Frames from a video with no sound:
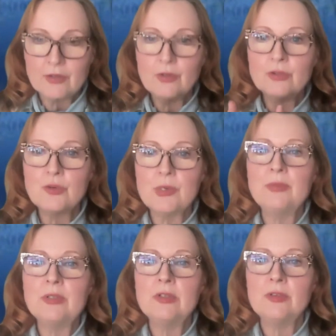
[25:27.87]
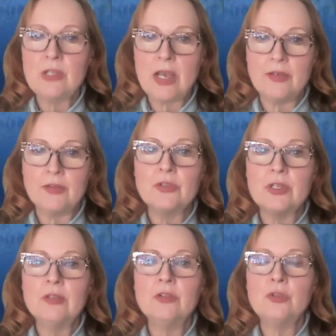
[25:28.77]
those dreams and desires
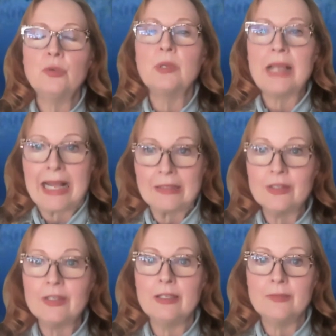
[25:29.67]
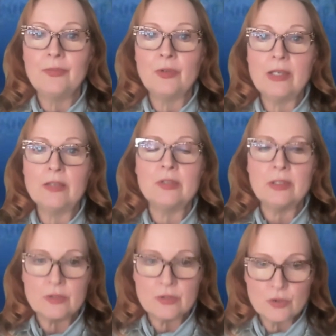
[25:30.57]
into reality. Okay, so
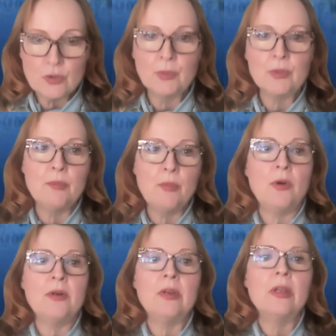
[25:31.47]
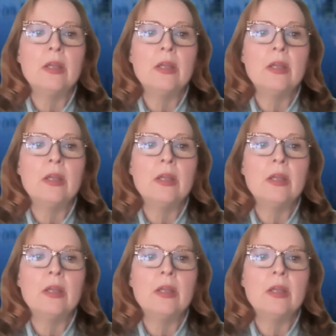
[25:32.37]
that's super important.